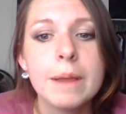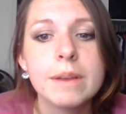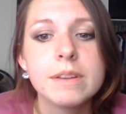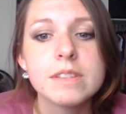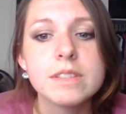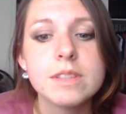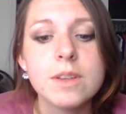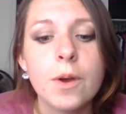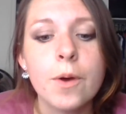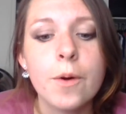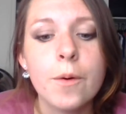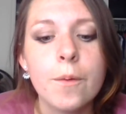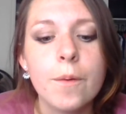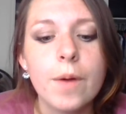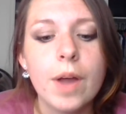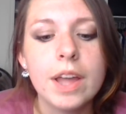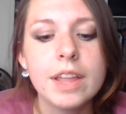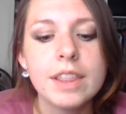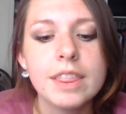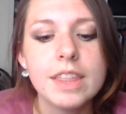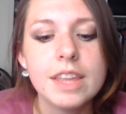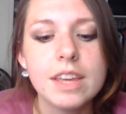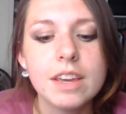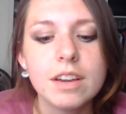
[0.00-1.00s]
So
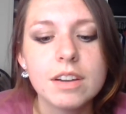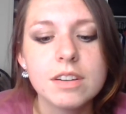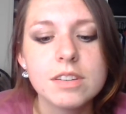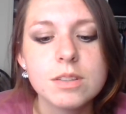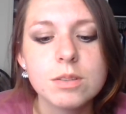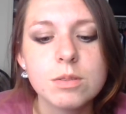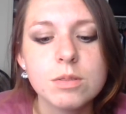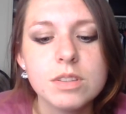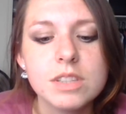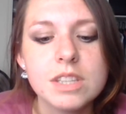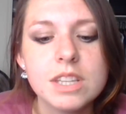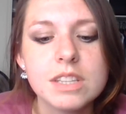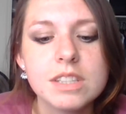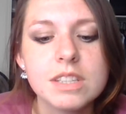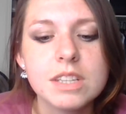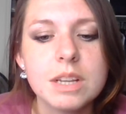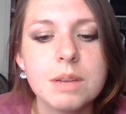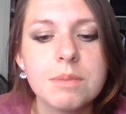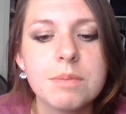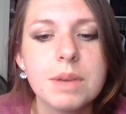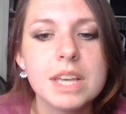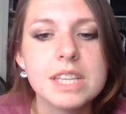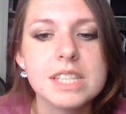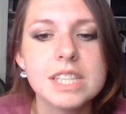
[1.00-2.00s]
I think our school
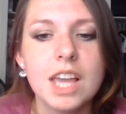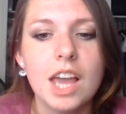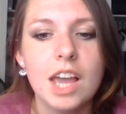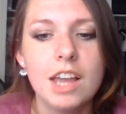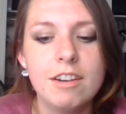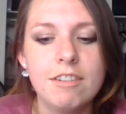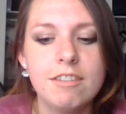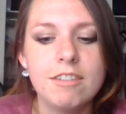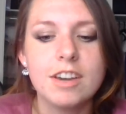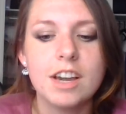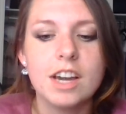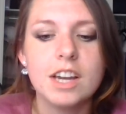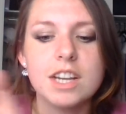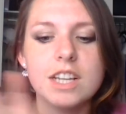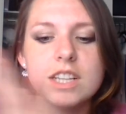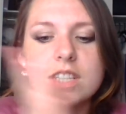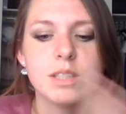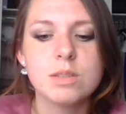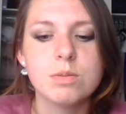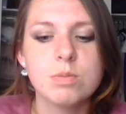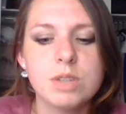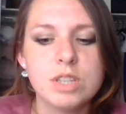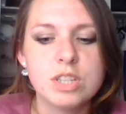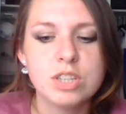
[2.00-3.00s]
system has kind of got it
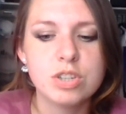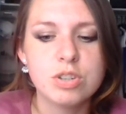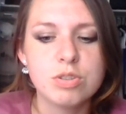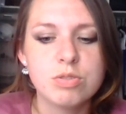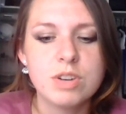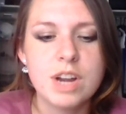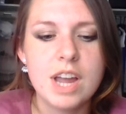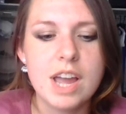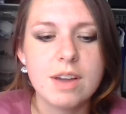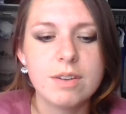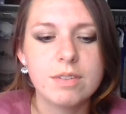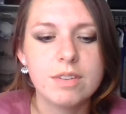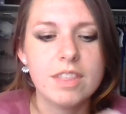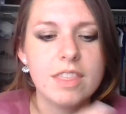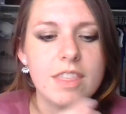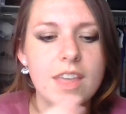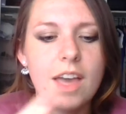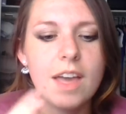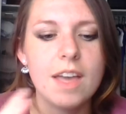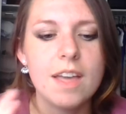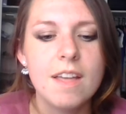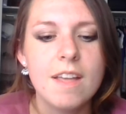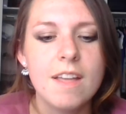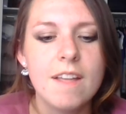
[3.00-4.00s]
switched around,
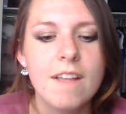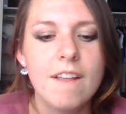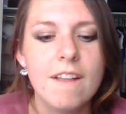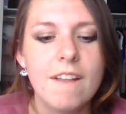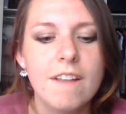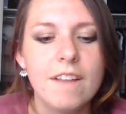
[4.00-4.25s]
that